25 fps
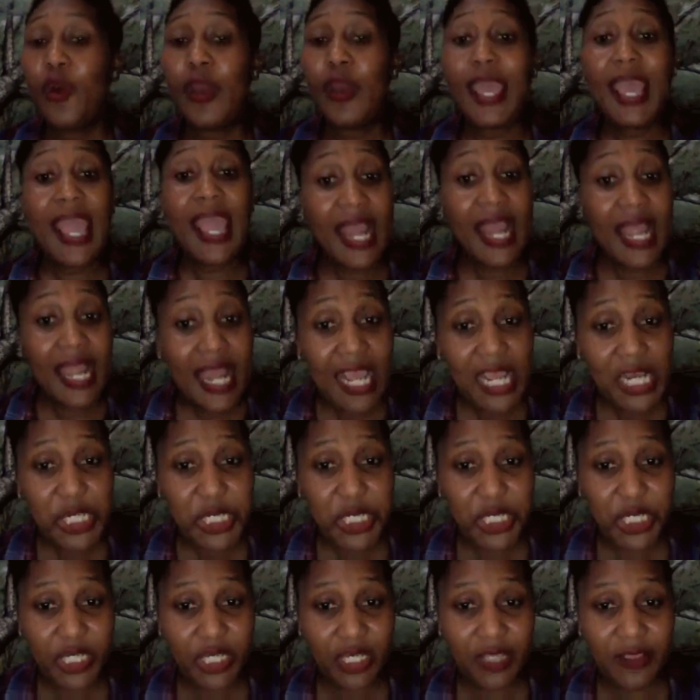
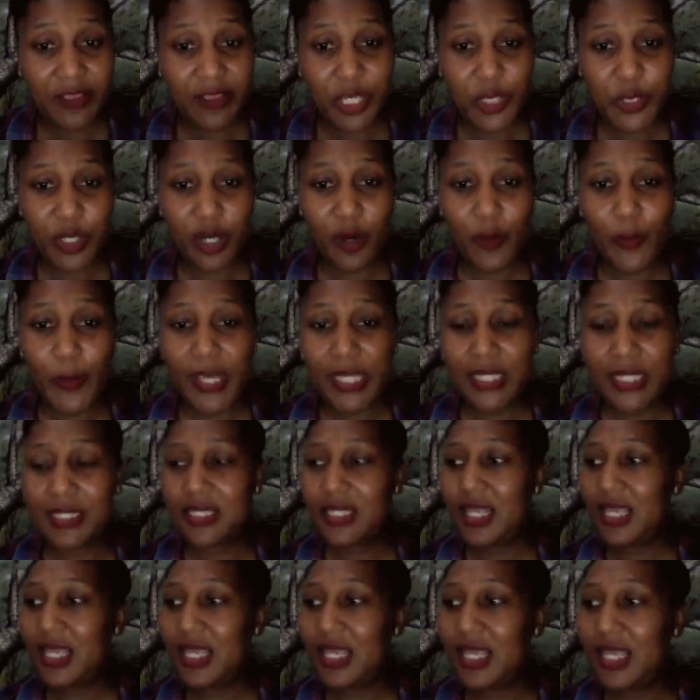energy that you are
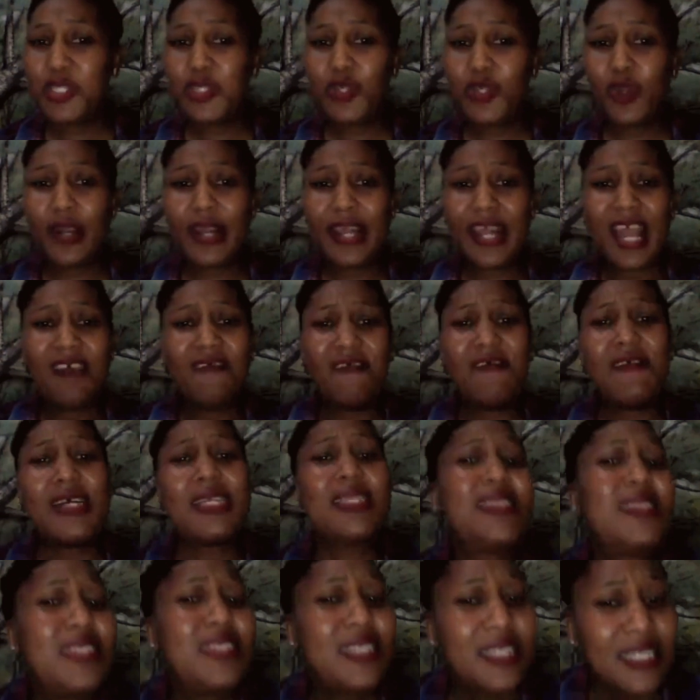wasting. That's your nervous
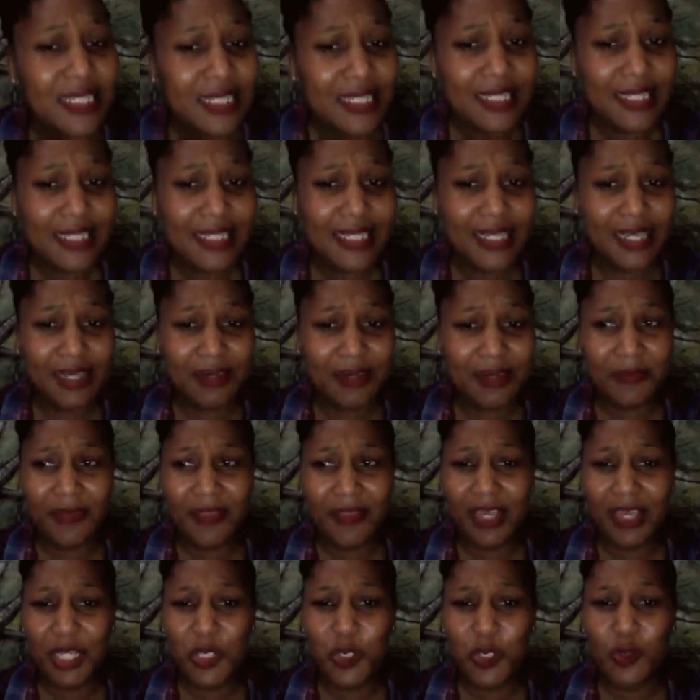system
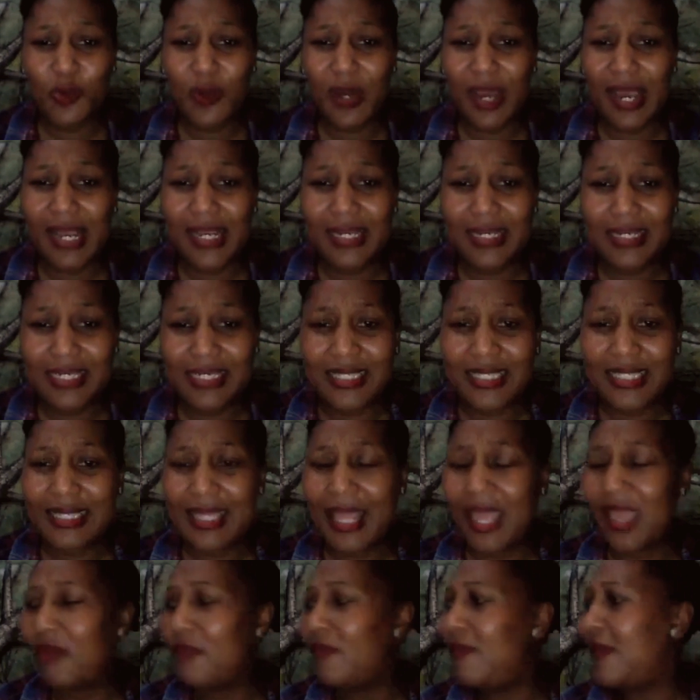that you are
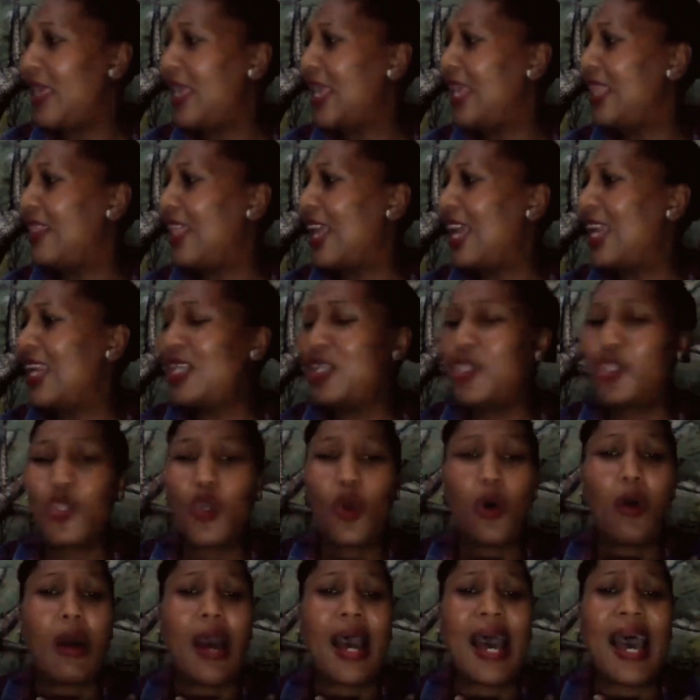disturbing. That is your
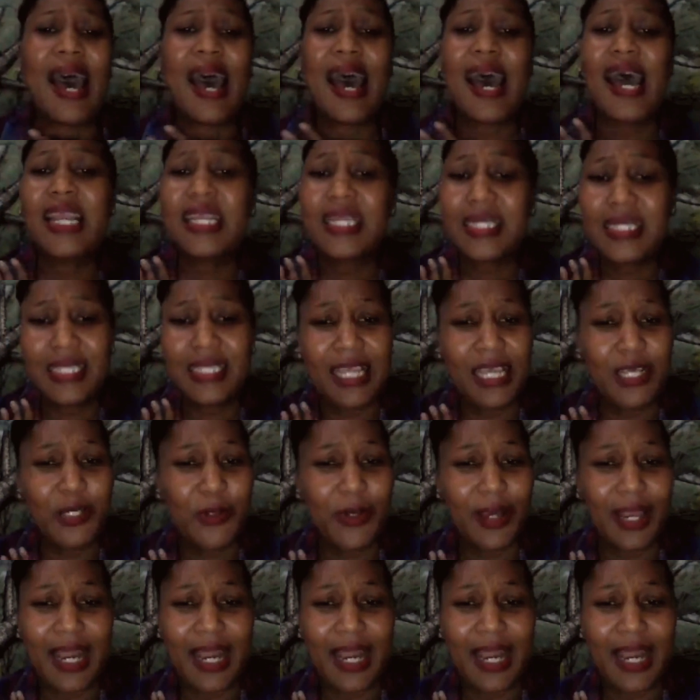heart that you are
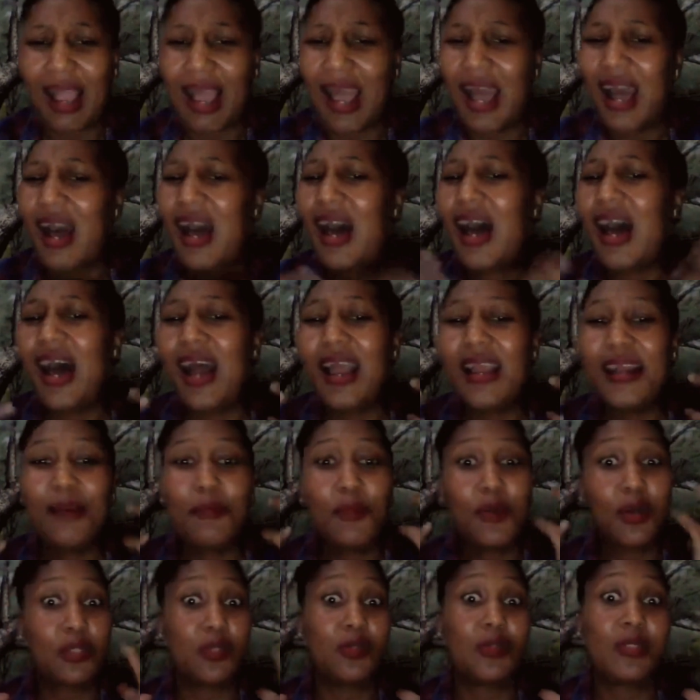like,
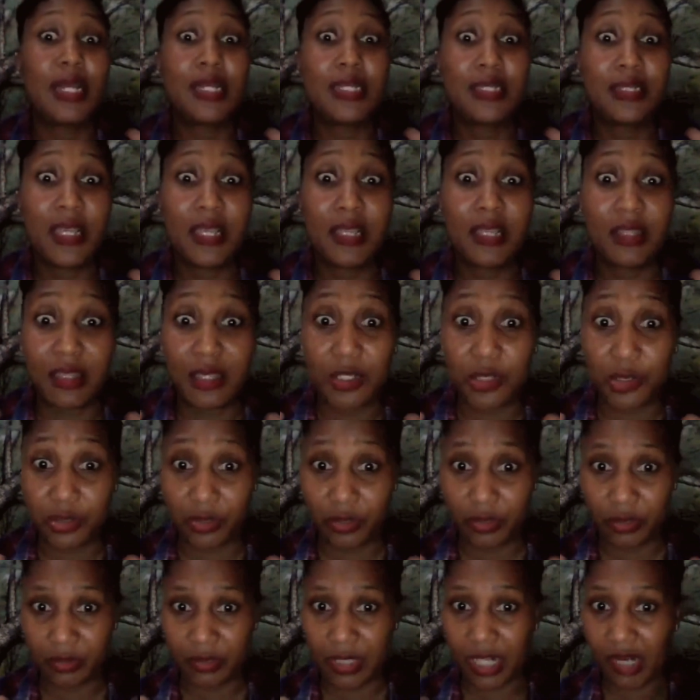because you start saying things to
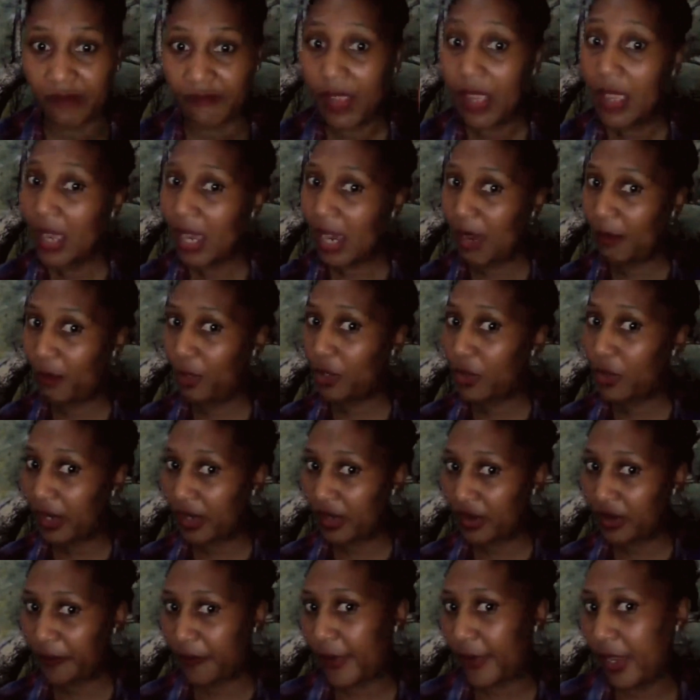yourself. I'm not going to
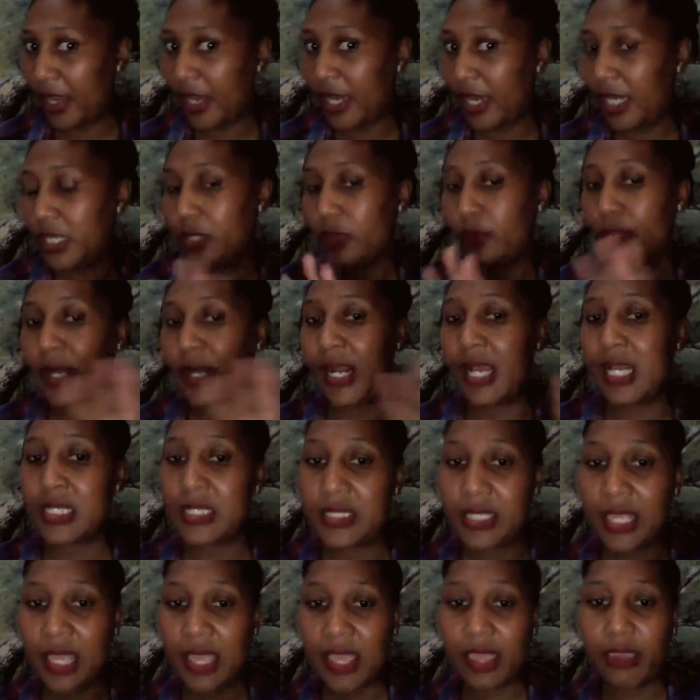repeat what I
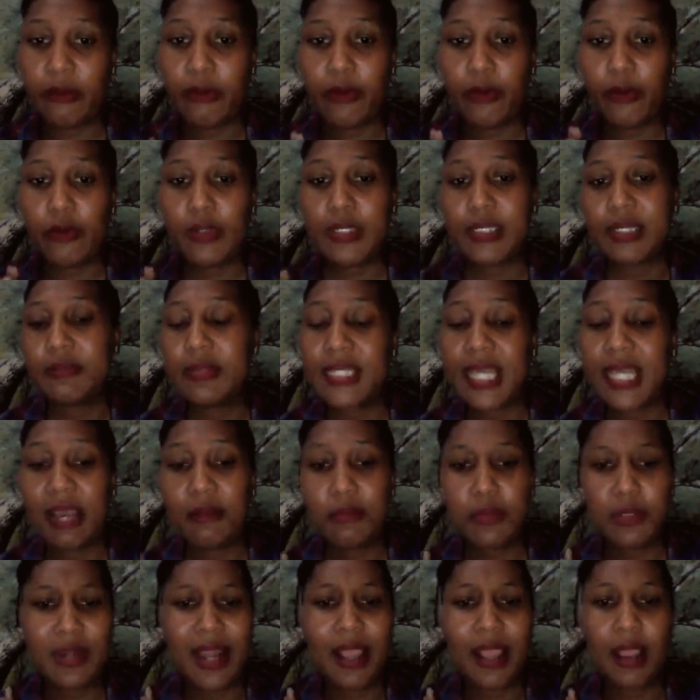say,
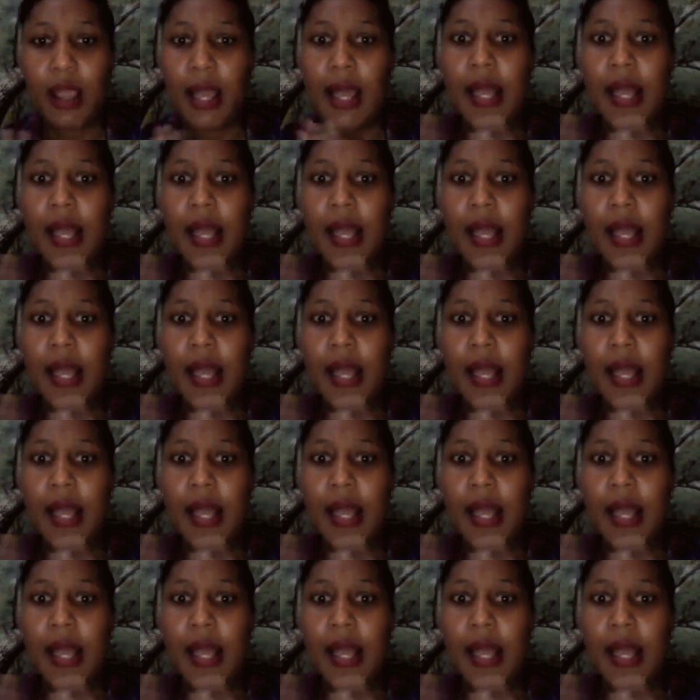sometimes like,